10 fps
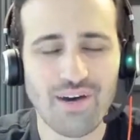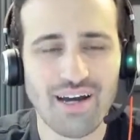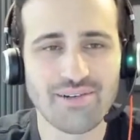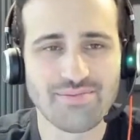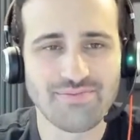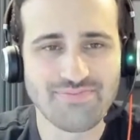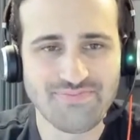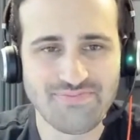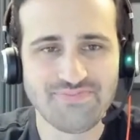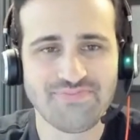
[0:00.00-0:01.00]

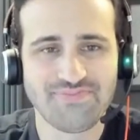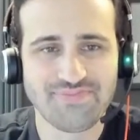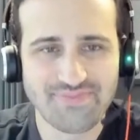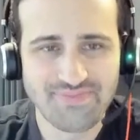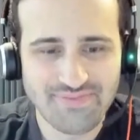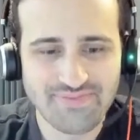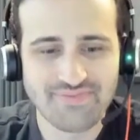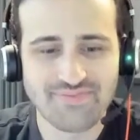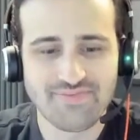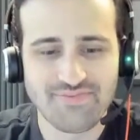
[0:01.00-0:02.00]

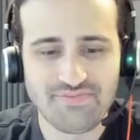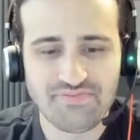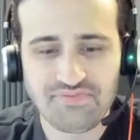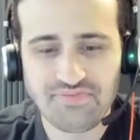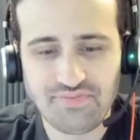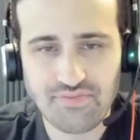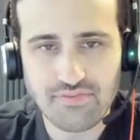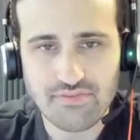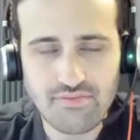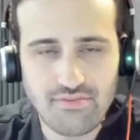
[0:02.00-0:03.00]

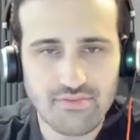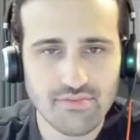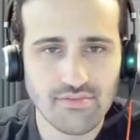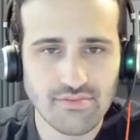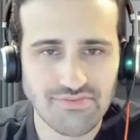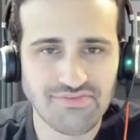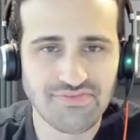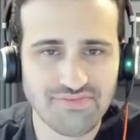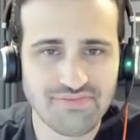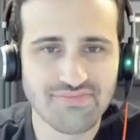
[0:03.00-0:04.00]

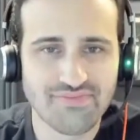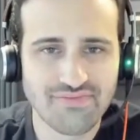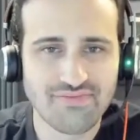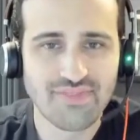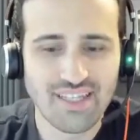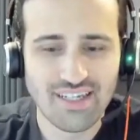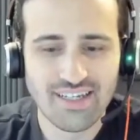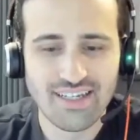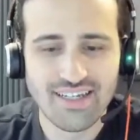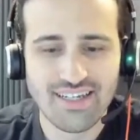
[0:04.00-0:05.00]

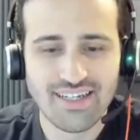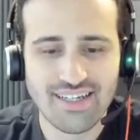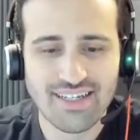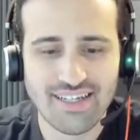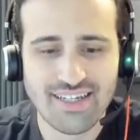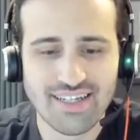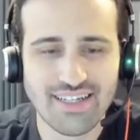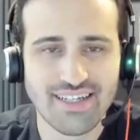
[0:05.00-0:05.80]
(silent)